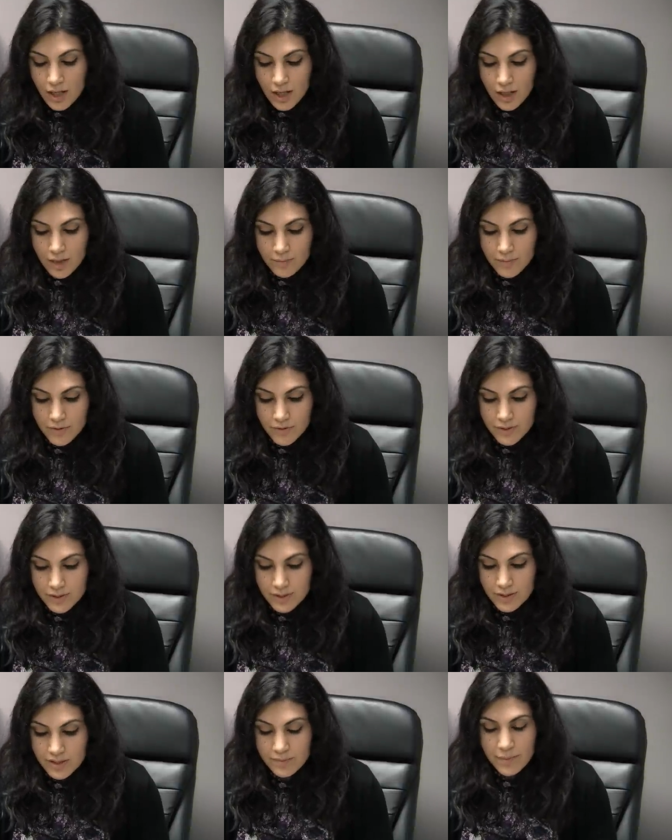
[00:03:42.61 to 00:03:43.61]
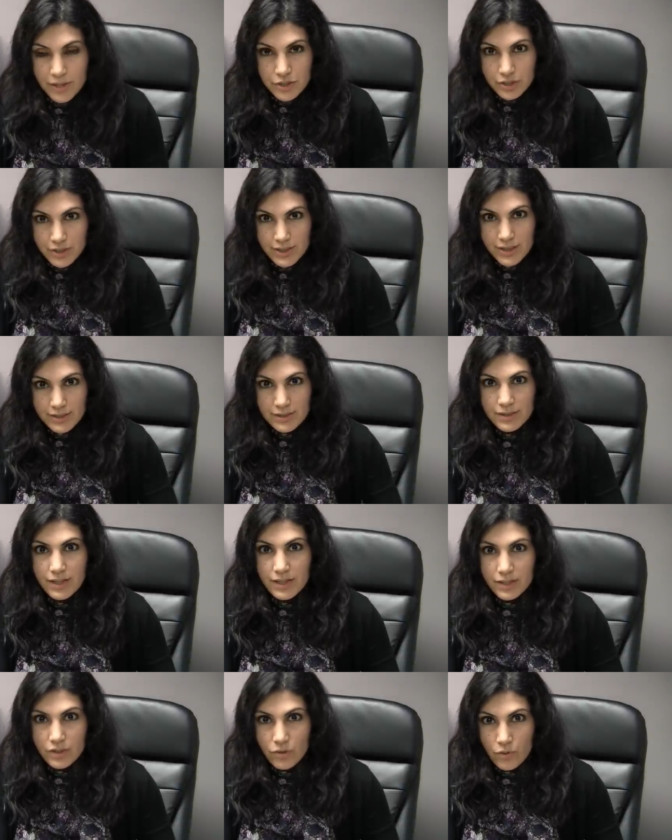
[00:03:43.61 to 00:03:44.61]
Um, this is a specially
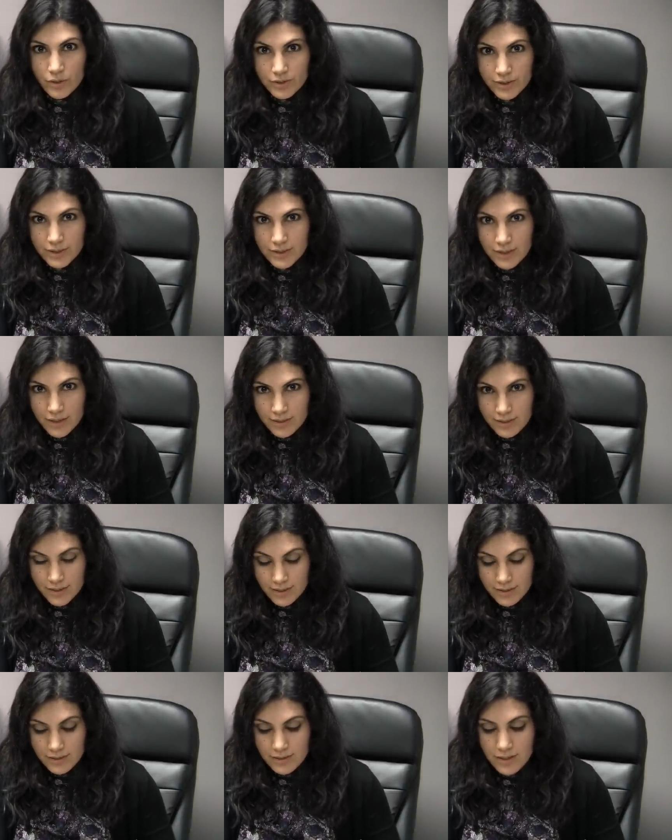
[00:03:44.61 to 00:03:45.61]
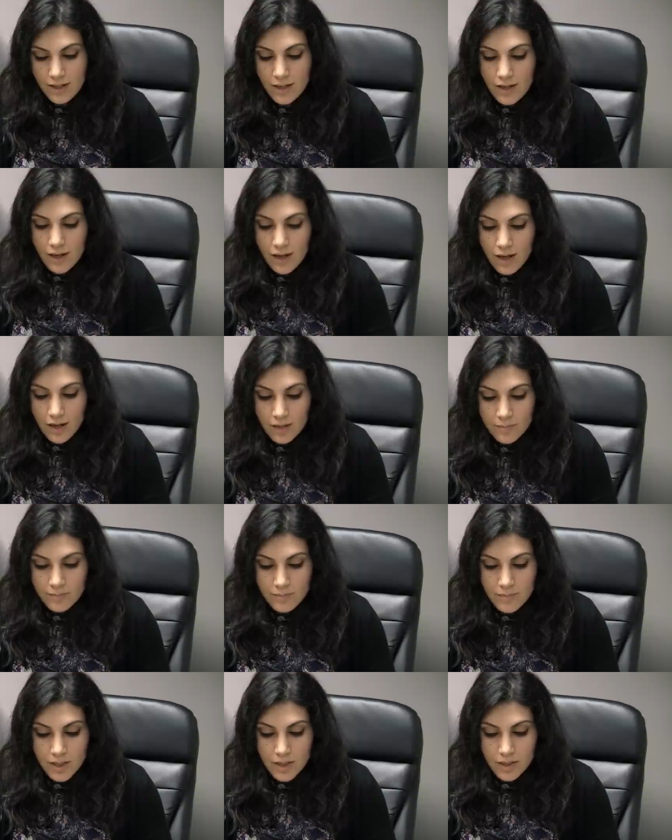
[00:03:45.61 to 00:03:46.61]
designated court that does this. Um,